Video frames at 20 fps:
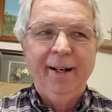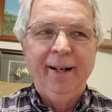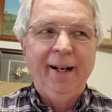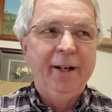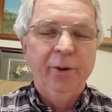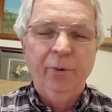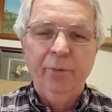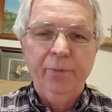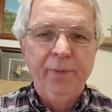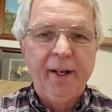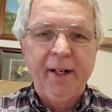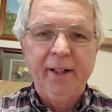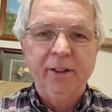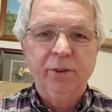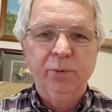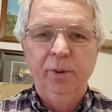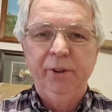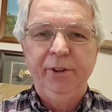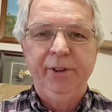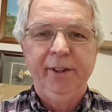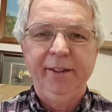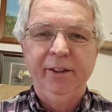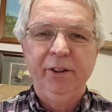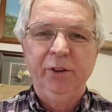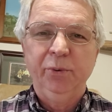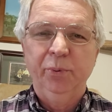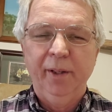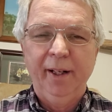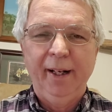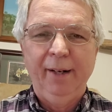And I don't think it's what
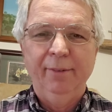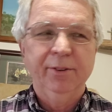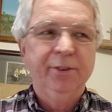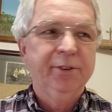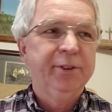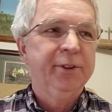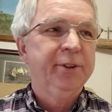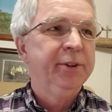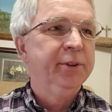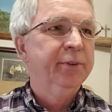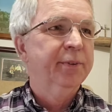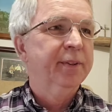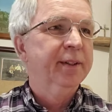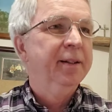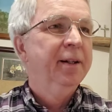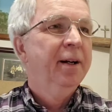Jesus would have us to do.